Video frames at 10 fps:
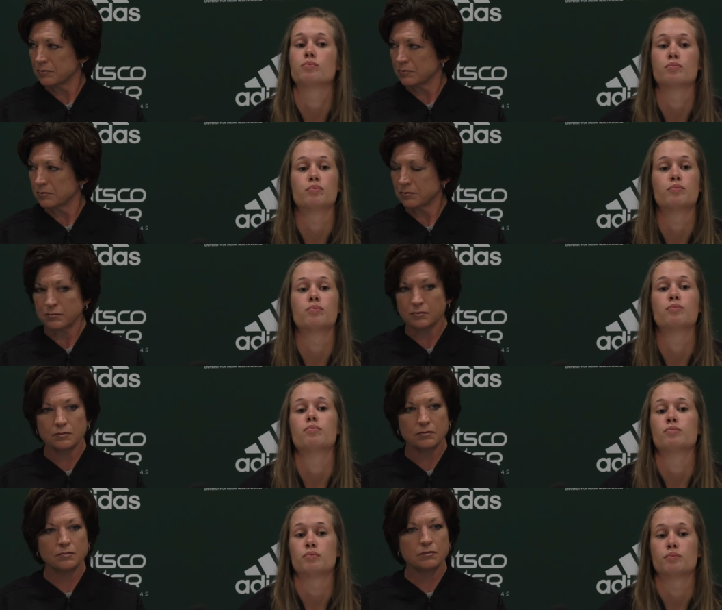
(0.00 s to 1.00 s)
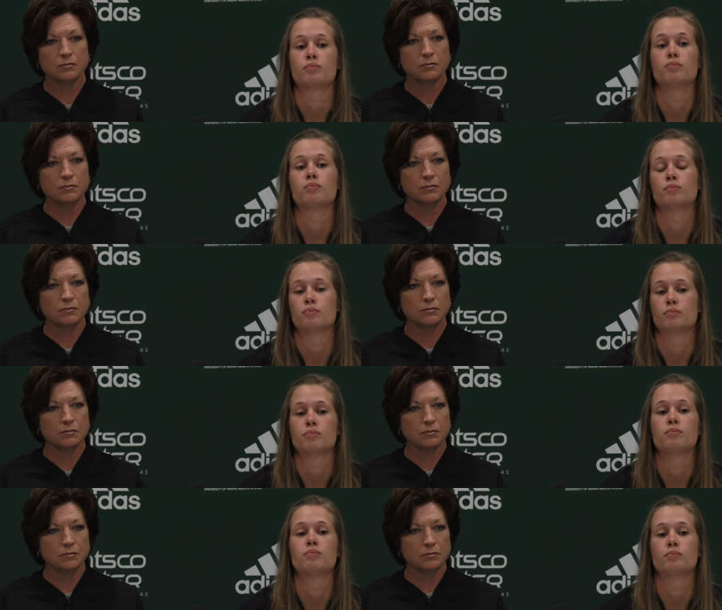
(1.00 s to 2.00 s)
Speaker 1: Katie, can you talk about some of the
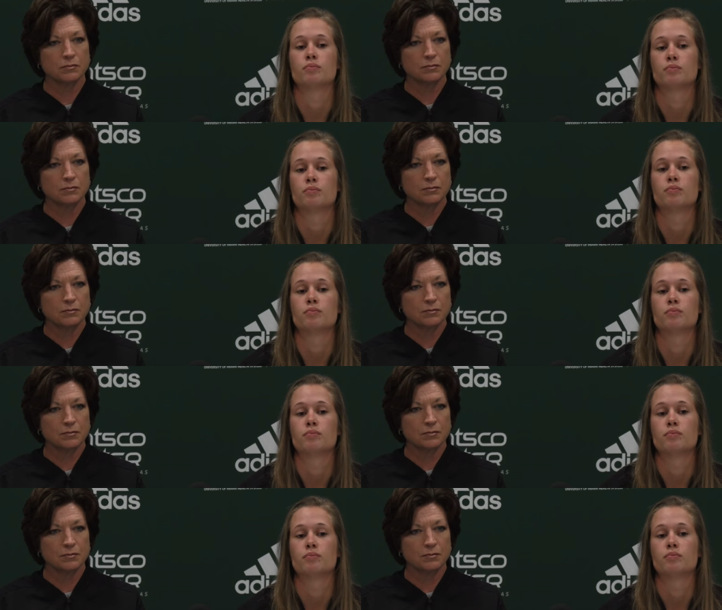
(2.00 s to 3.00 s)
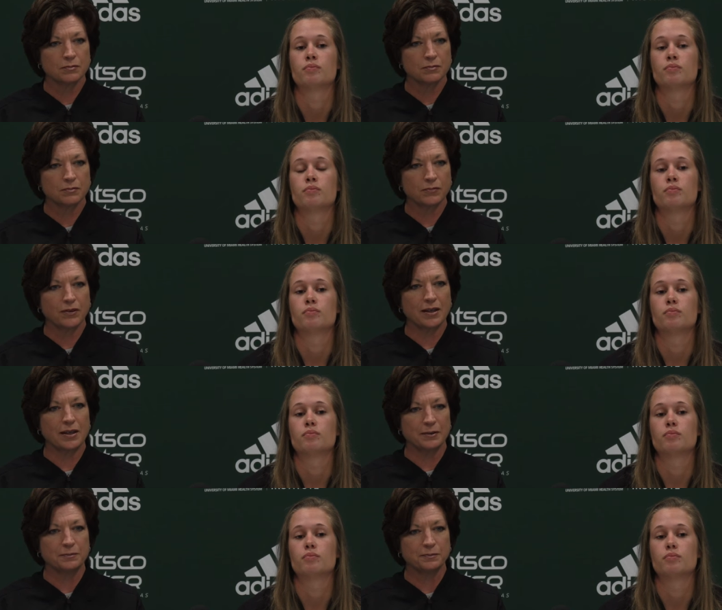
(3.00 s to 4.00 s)
newcomers and what to expect?
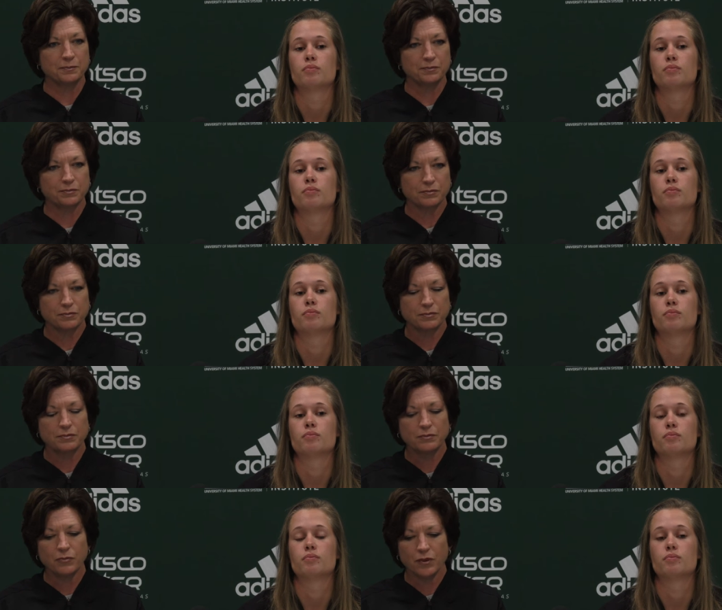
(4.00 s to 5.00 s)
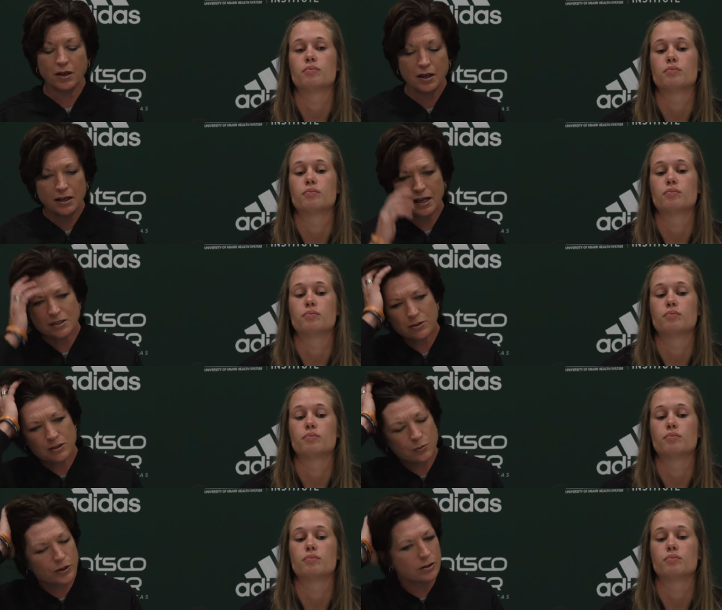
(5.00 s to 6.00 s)
yeah. Yeah, so it's
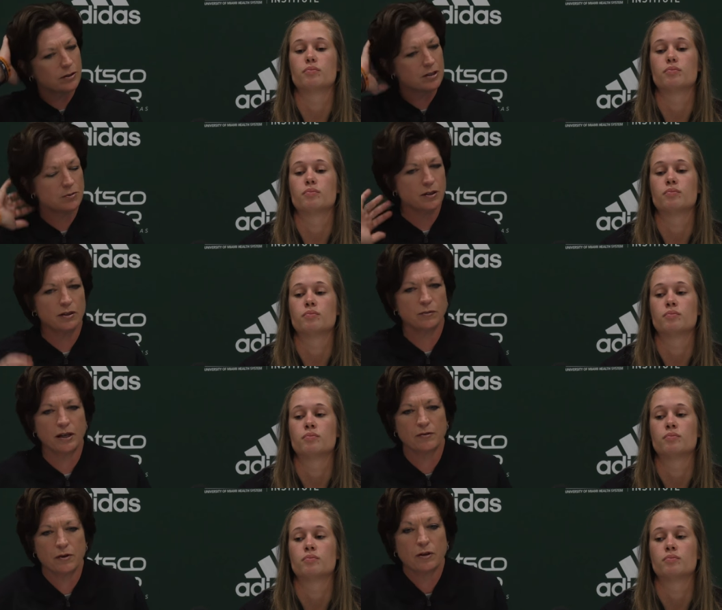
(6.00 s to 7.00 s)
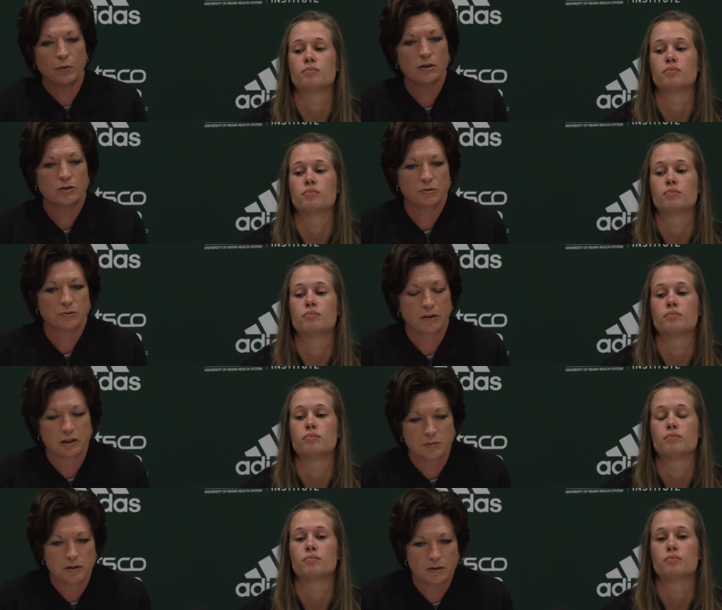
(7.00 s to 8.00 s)
weird because we, we have only one true
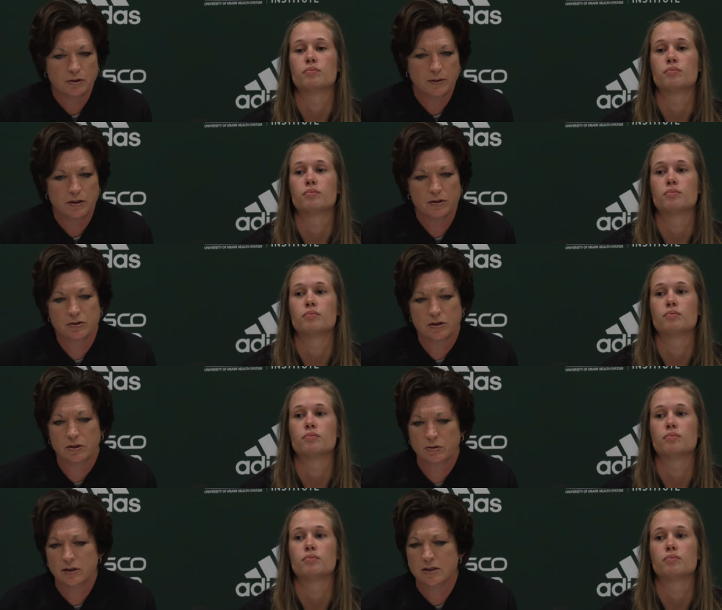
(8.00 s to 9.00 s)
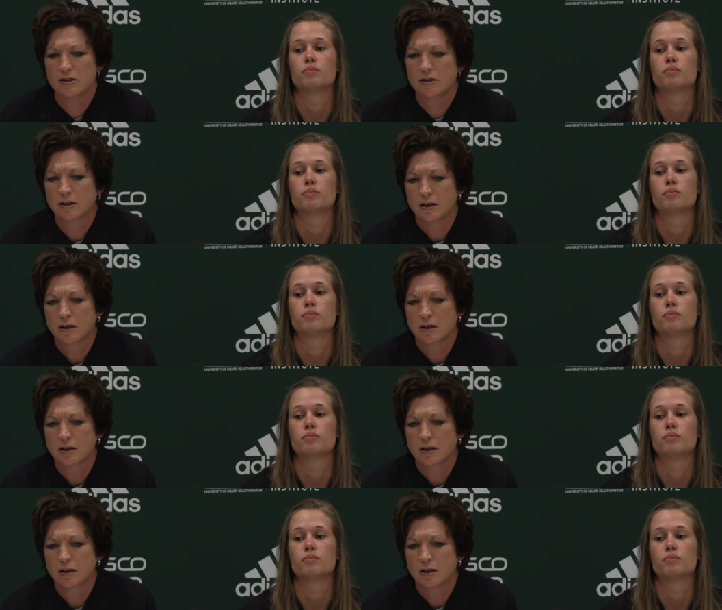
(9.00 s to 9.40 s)
freshman, Jameer Houston, who is,